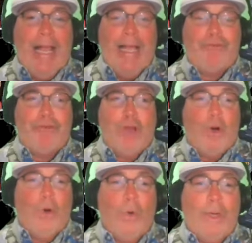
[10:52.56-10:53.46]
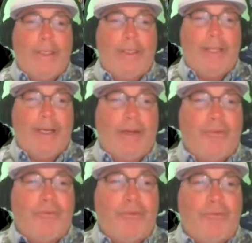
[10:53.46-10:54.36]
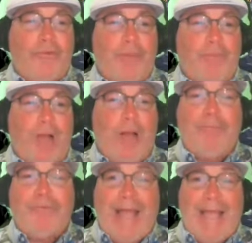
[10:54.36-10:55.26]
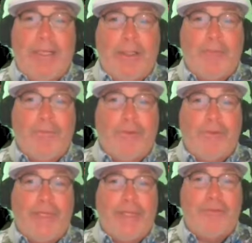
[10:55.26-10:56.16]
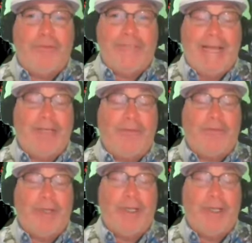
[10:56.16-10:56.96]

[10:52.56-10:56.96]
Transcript: So there's some upside for these tenants